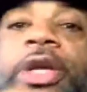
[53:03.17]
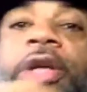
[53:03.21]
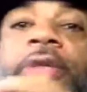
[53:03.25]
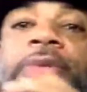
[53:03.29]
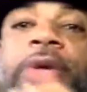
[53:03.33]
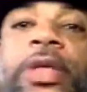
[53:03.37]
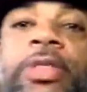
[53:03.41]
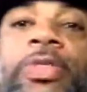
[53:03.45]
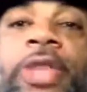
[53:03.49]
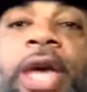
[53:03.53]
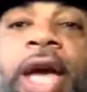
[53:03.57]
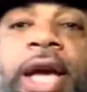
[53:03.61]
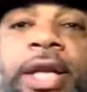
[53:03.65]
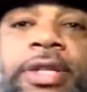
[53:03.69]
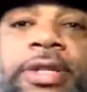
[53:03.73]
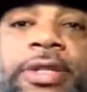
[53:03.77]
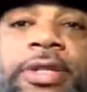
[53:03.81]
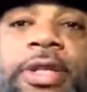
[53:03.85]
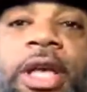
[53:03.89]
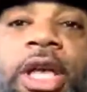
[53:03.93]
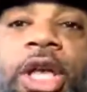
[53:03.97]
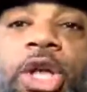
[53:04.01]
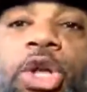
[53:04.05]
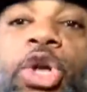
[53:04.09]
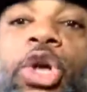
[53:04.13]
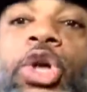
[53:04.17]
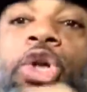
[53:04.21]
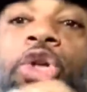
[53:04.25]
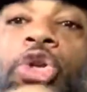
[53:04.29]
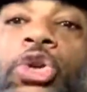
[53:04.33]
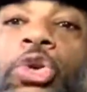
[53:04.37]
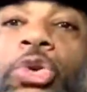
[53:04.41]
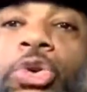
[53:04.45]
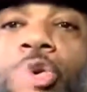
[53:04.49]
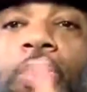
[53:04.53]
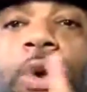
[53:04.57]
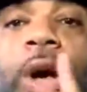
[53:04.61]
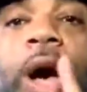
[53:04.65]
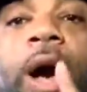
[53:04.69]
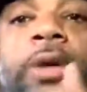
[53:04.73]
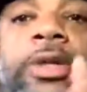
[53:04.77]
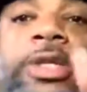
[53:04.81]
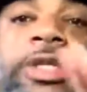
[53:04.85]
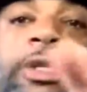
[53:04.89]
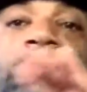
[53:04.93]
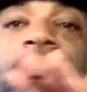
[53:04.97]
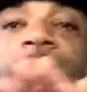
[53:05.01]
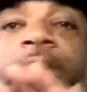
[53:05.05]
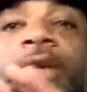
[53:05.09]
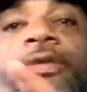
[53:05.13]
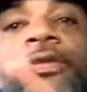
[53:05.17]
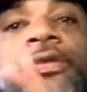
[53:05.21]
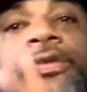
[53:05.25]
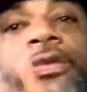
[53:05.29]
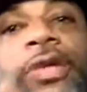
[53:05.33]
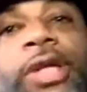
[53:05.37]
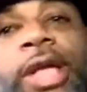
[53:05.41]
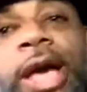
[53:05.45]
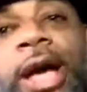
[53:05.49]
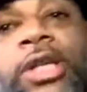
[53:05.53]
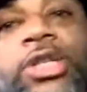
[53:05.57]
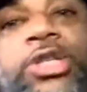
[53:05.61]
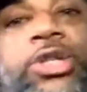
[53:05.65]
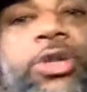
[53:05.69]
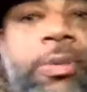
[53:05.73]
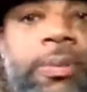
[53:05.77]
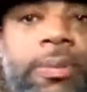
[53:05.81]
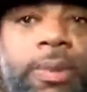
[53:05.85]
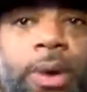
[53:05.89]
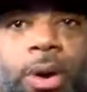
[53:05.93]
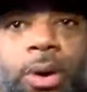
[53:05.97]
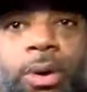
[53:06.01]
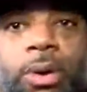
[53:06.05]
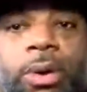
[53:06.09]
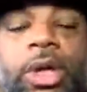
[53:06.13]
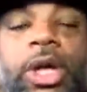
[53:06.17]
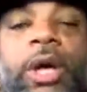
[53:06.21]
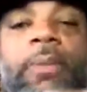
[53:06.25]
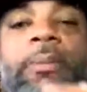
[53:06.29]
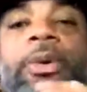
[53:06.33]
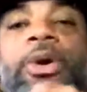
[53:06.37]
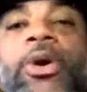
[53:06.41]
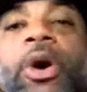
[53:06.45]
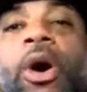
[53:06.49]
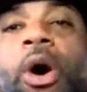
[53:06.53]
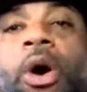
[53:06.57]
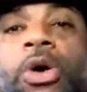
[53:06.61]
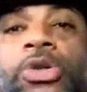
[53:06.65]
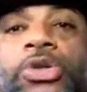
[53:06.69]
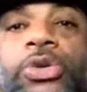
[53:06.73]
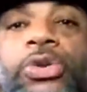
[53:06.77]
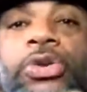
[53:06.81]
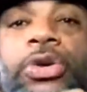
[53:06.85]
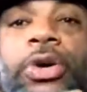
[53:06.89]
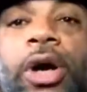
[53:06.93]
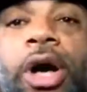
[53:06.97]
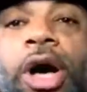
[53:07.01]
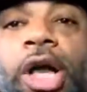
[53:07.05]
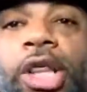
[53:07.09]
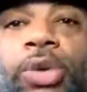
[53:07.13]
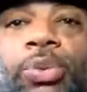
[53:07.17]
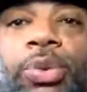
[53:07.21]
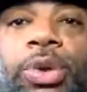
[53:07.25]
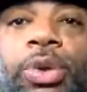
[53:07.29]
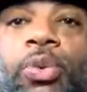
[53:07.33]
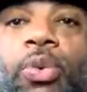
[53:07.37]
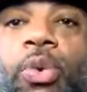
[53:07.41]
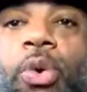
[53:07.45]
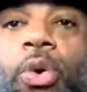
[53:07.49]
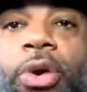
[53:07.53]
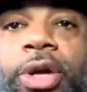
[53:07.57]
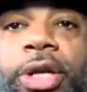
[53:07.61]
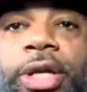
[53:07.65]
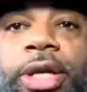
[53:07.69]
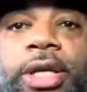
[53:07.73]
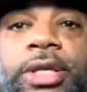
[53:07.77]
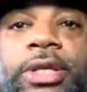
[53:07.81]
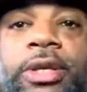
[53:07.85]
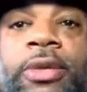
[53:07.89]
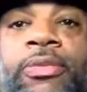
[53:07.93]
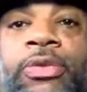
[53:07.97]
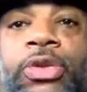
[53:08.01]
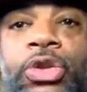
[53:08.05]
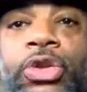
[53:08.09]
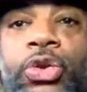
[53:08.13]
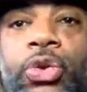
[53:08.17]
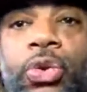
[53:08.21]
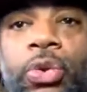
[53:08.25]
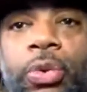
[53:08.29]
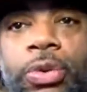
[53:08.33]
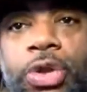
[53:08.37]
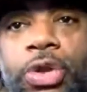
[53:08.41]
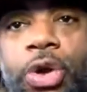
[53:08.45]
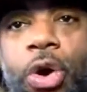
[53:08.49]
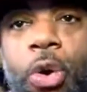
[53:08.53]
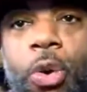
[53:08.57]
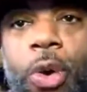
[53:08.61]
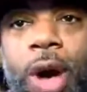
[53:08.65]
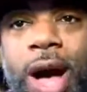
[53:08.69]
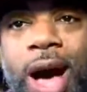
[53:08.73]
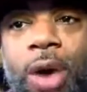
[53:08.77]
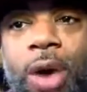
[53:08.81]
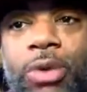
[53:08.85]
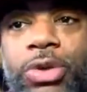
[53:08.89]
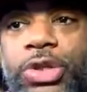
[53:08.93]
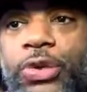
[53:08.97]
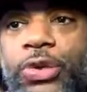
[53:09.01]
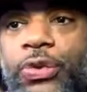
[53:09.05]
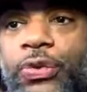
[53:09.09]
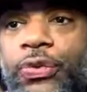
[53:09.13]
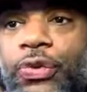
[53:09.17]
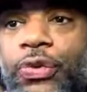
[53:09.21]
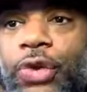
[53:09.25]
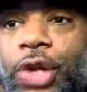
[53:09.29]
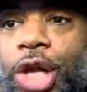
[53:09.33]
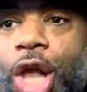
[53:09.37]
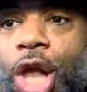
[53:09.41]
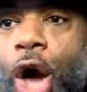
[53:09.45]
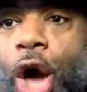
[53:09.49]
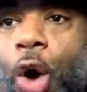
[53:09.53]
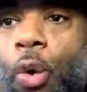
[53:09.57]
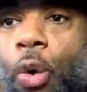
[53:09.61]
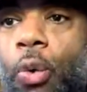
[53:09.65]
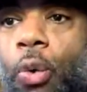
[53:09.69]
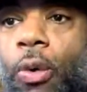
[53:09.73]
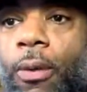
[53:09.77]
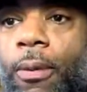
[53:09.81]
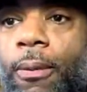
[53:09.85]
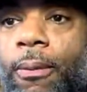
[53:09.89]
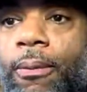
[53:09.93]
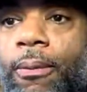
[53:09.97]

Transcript: The next thing, you know how to be flexible, but also the other reward is you know how to flow.